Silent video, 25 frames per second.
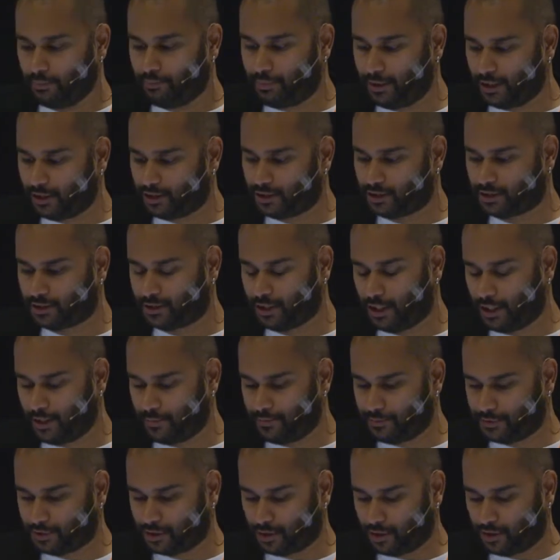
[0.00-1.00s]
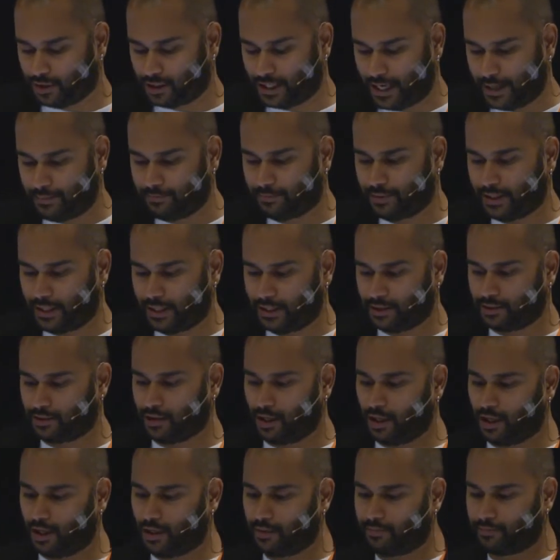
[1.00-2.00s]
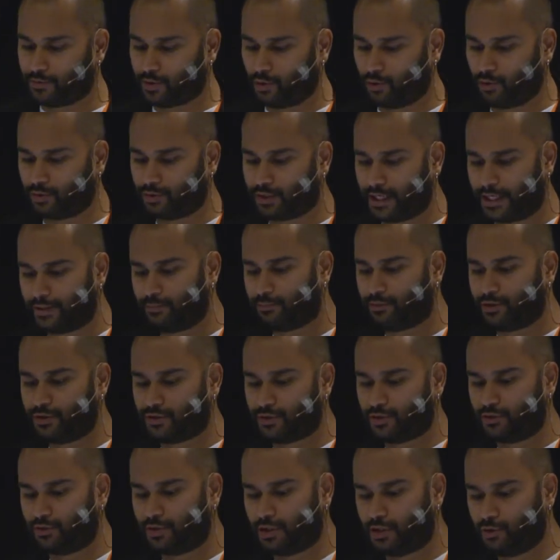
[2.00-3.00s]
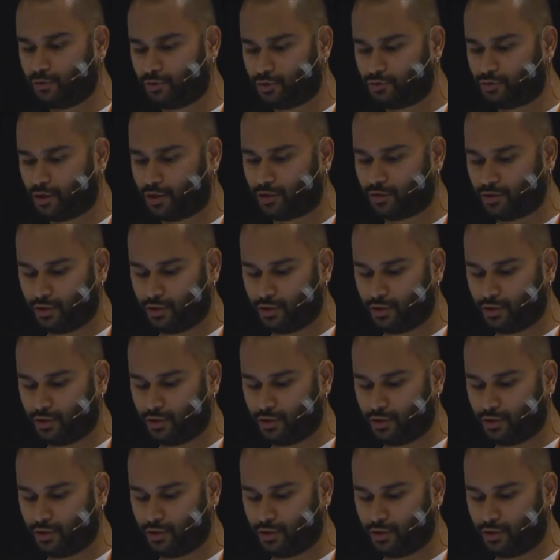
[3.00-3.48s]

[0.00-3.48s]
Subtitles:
PILS started a campaign called Can Prison Cure Drug